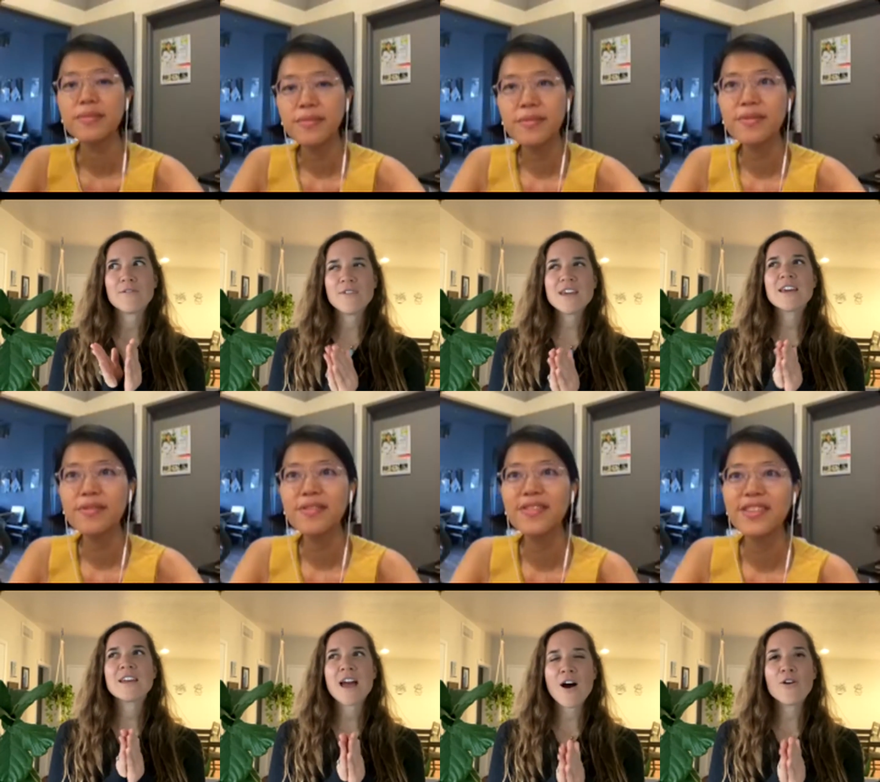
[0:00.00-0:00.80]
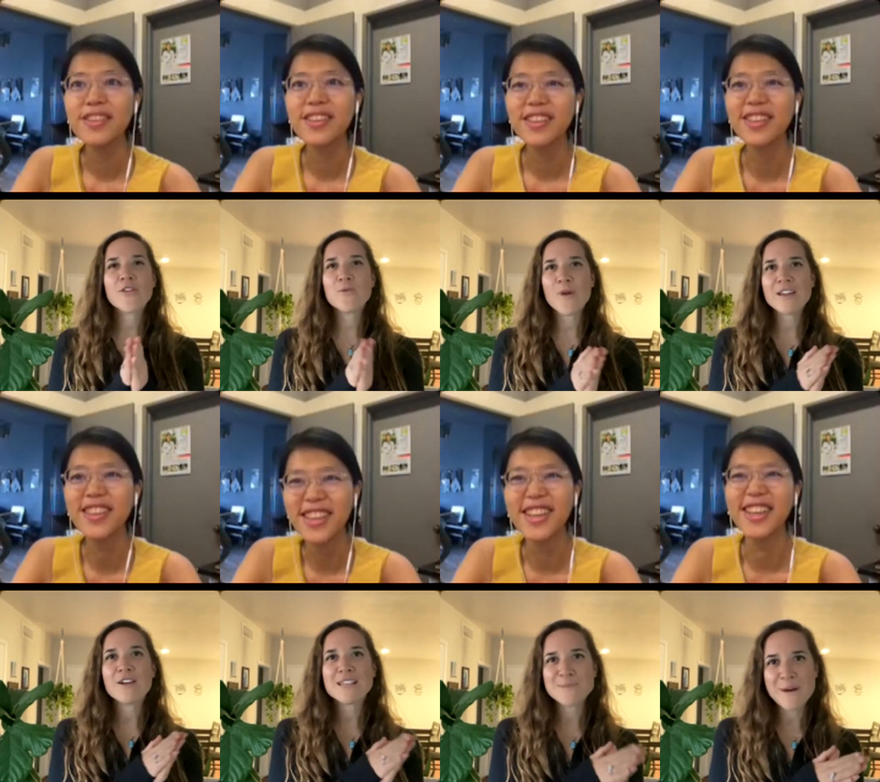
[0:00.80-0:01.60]
Speaker 1: Vegan Health and
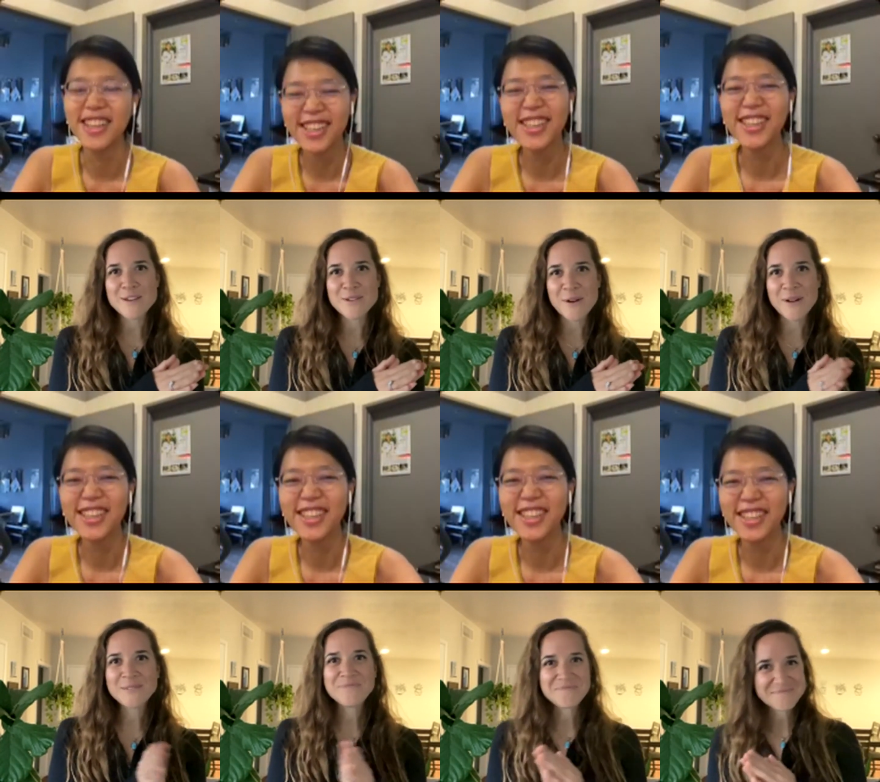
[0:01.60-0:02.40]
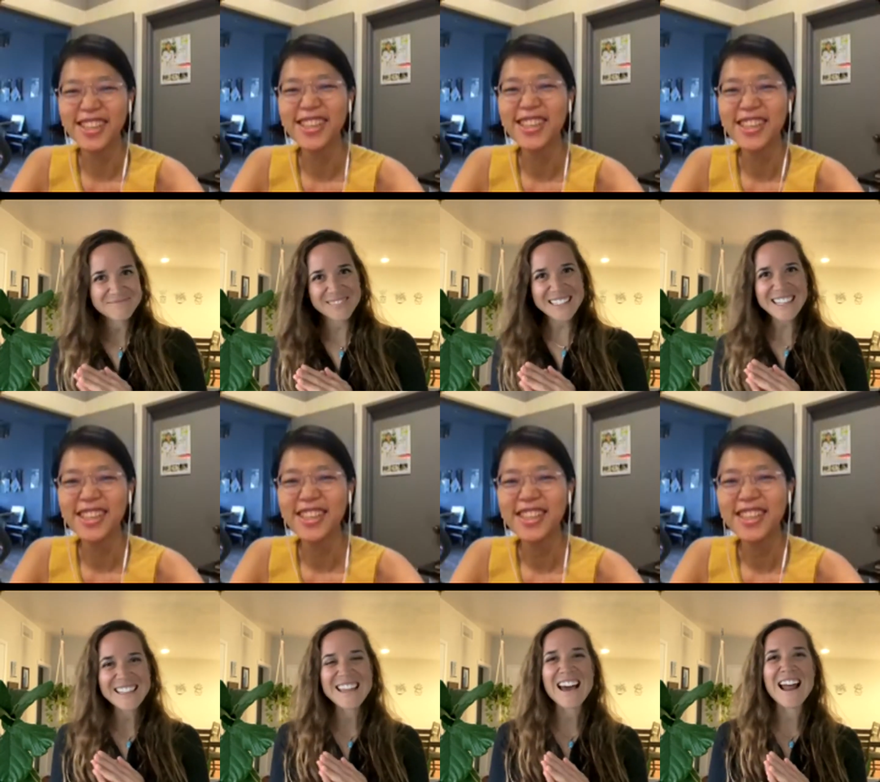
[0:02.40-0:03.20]
Weight Loss Bundle
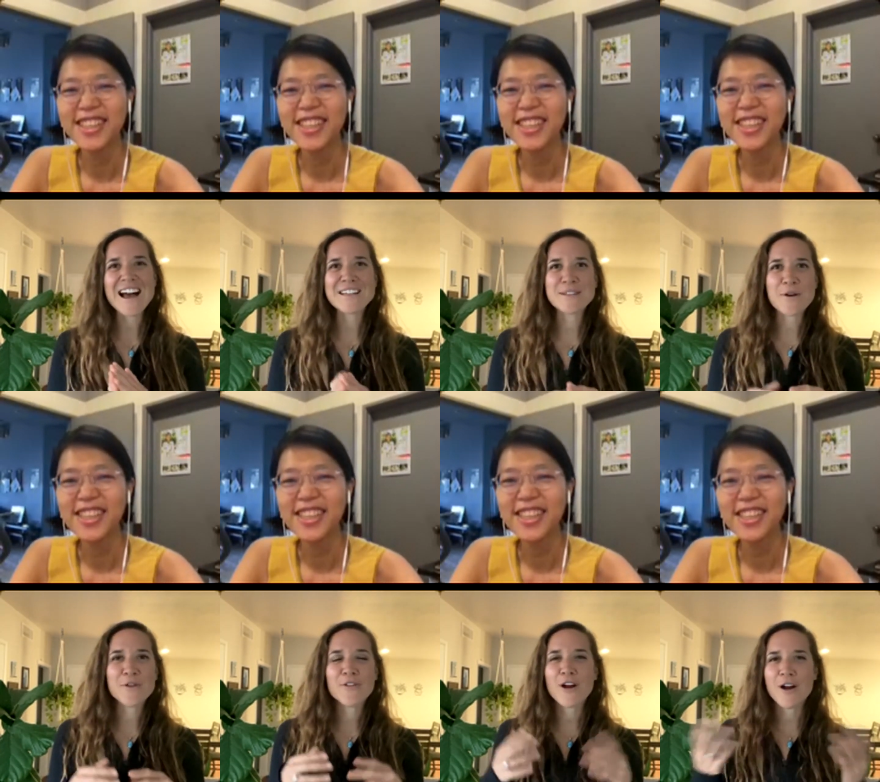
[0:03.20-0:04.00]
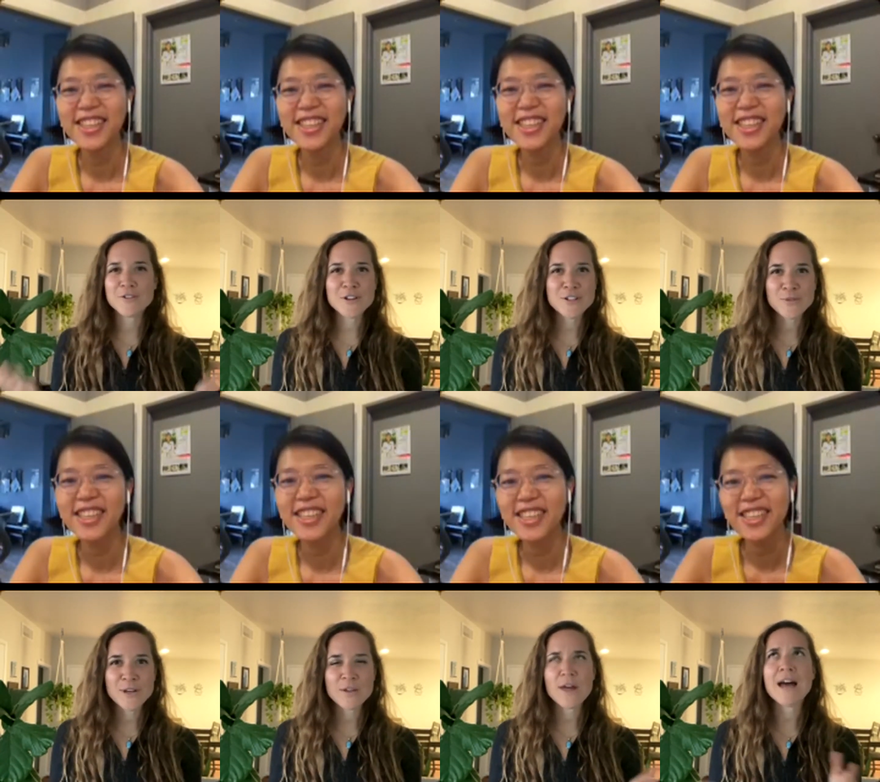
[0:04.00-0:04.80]
that has over
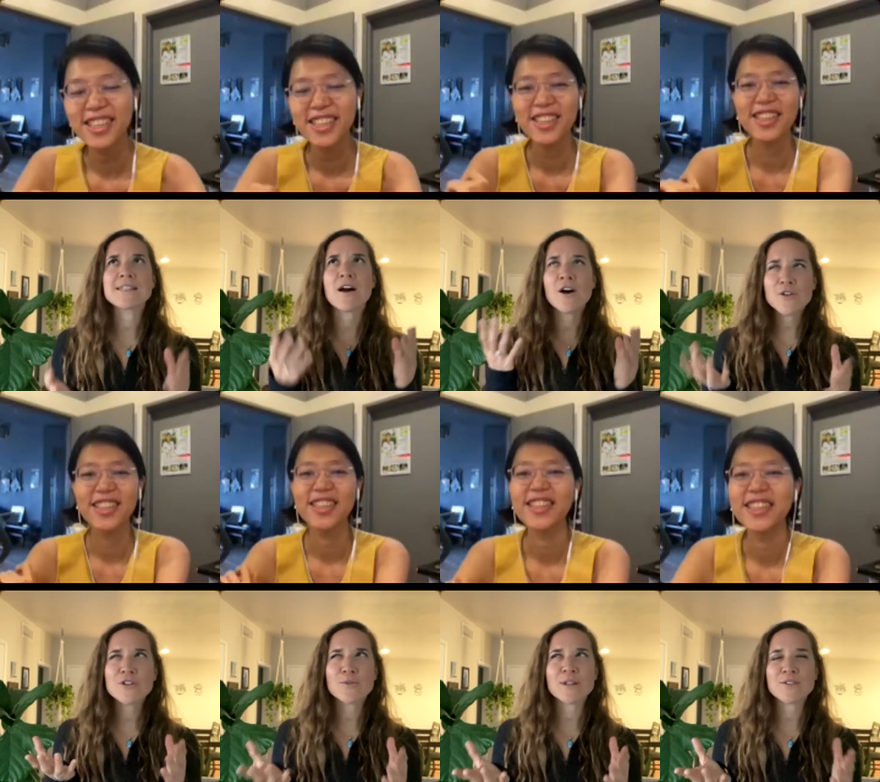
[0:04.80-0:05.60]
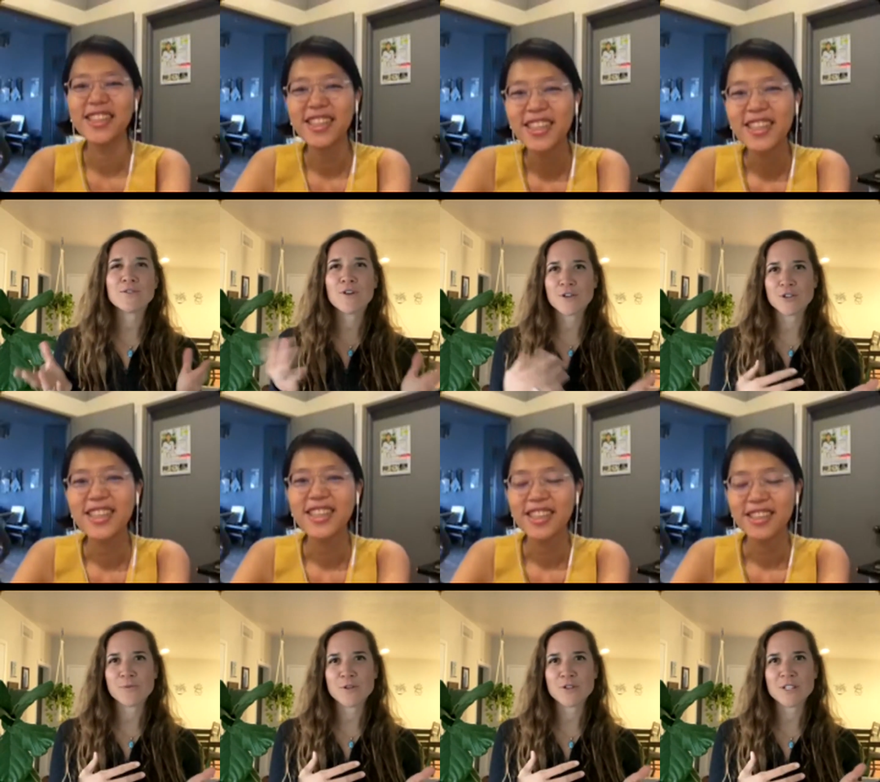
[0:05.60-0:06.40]
120 that has 122
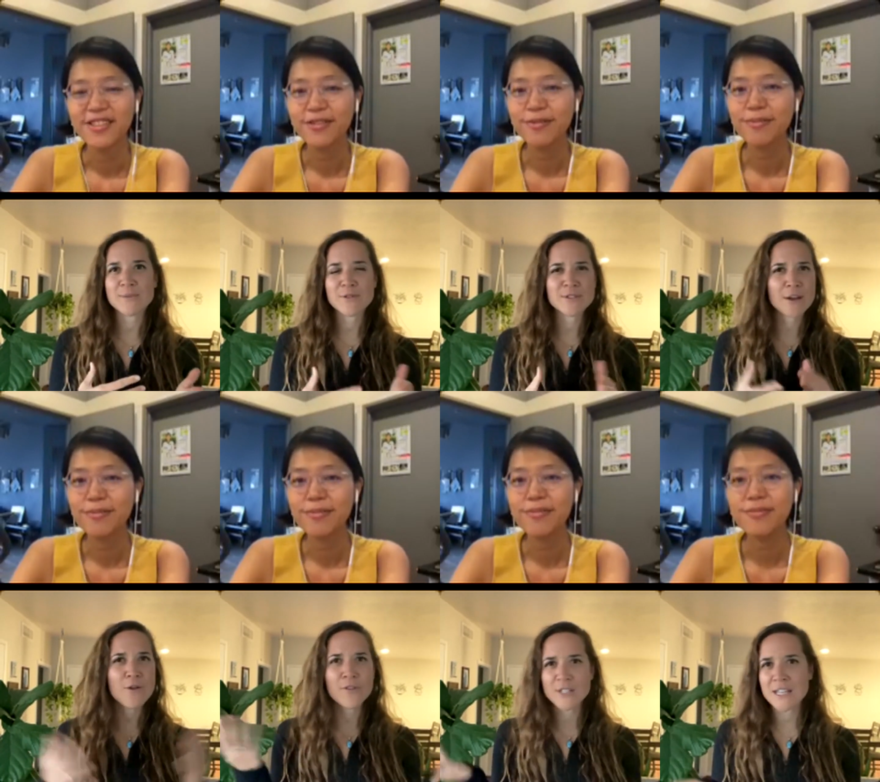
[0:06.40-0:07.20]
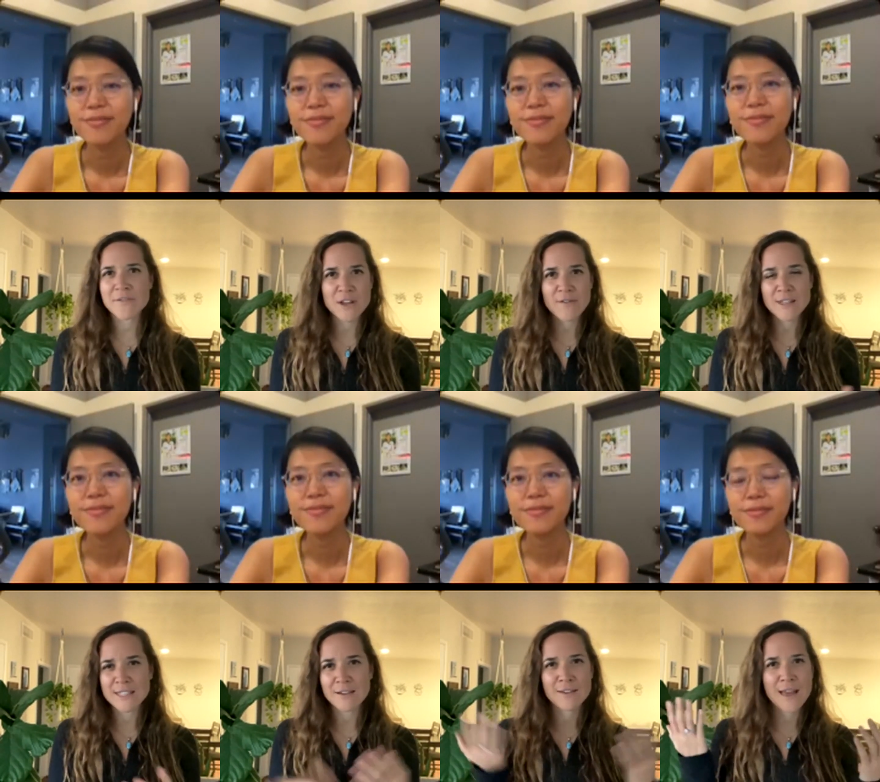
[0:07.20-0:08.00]
contributions but there's like over 70 of
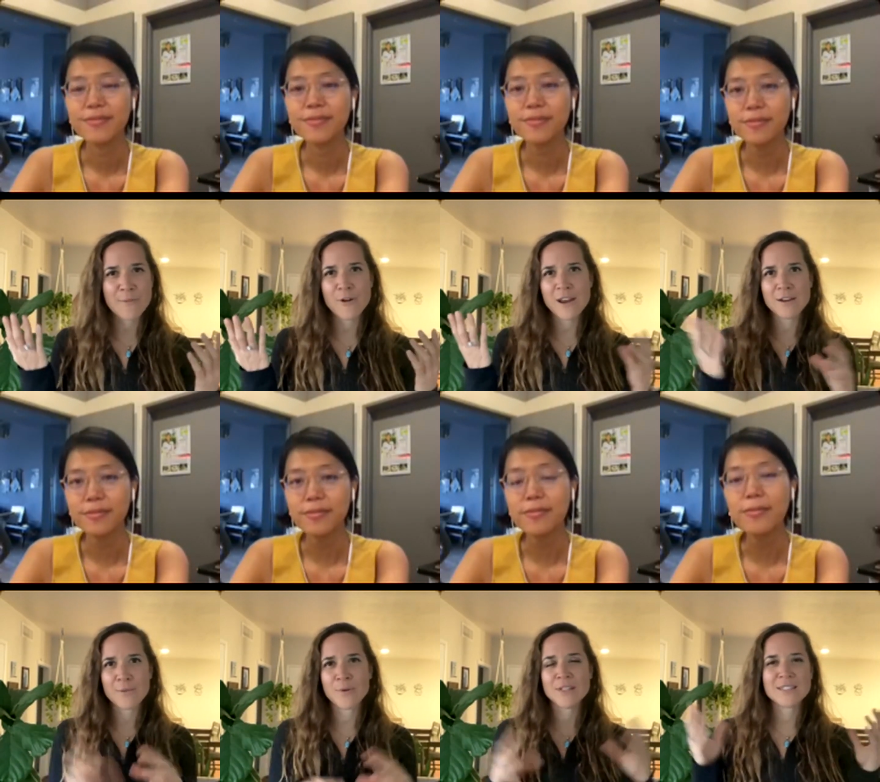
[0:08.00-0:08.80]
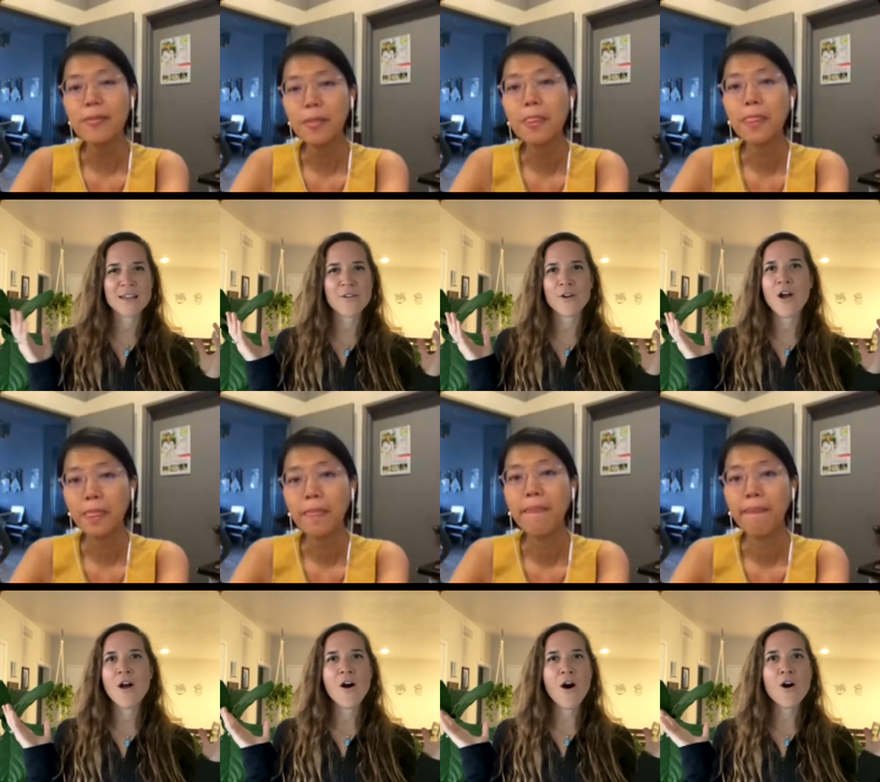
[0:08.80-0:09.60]
us that collaborated to put together
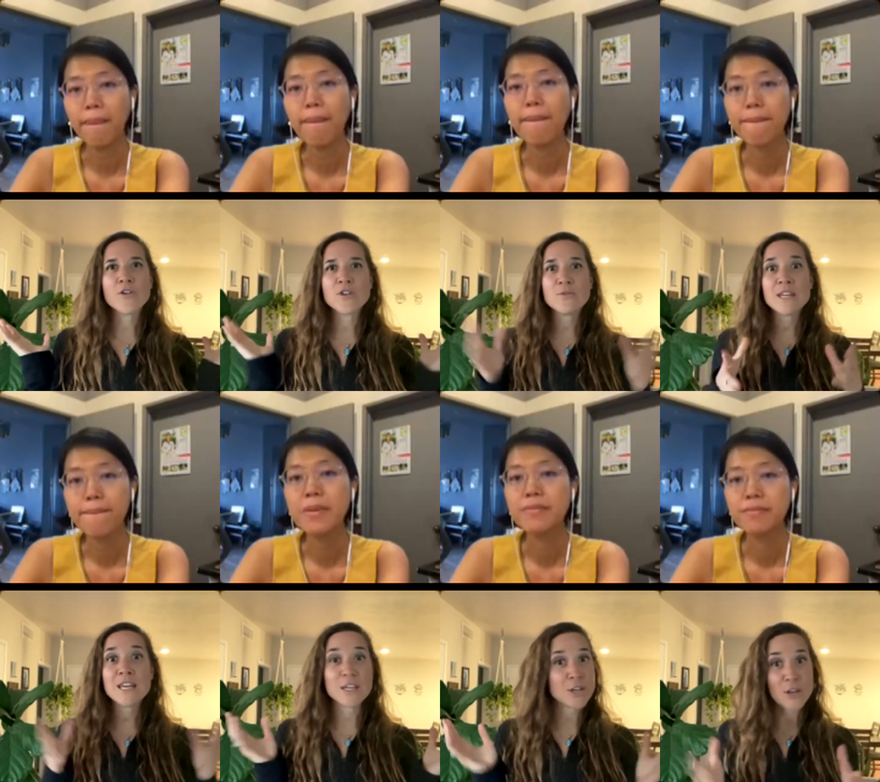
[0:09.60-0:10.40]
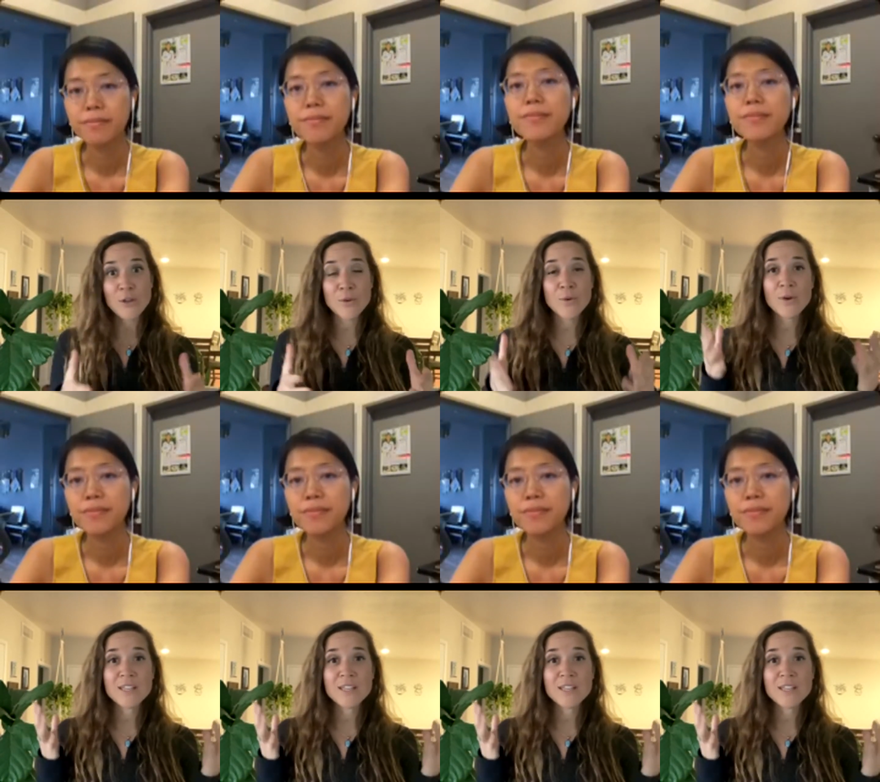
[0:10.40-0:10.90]
all unique and new